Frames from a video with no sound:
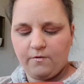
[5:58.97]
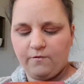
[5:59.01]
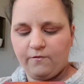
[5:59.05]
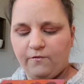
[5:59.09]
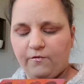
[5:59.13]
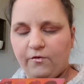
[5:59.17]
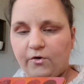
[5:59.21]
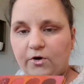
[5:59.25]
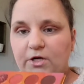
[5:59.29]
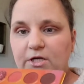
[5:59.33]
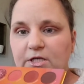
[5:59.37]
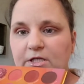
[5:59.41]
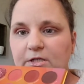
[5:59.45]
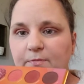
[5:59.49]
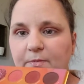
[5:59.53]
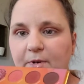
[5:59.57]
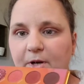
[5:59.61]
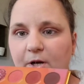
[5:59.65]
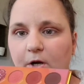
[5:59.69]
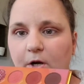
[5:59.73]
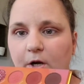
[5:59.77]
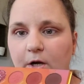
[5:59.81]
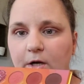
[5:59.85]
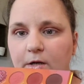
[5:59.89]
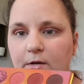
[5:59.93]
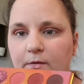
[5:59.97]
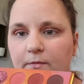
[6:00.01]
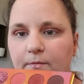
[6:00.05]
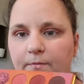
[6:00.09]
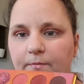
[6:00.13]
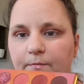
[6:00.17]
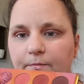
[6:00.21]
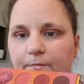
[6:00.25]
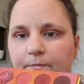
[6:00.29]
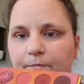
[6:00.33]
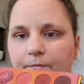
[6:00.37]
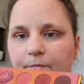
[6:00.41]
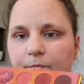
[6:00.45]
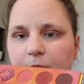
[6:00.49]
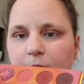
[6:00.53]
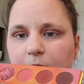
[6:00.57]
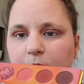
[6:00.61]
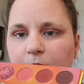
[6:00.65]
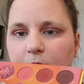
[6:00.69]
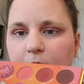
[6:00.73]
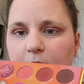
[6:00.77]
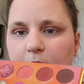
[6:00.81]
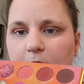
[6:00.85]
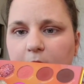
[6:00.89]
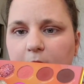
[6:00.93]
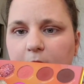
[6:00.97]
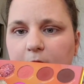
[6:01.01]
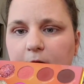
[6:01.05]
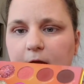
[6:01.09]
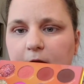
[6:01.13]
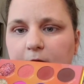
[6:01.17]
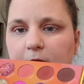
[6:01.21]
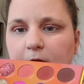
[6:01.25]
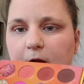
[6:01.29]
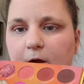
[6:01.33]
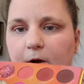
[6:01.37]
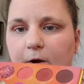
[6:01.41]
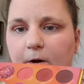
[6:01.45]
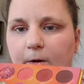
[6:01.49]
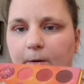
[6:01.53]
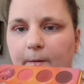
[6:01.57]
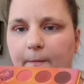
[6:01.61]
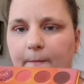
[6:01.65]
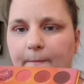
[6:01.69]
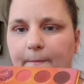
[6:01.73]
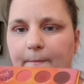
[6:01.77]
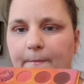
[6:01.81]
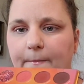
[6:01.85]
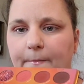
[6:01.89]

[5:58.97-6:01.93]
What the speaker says: Free Spirit right here.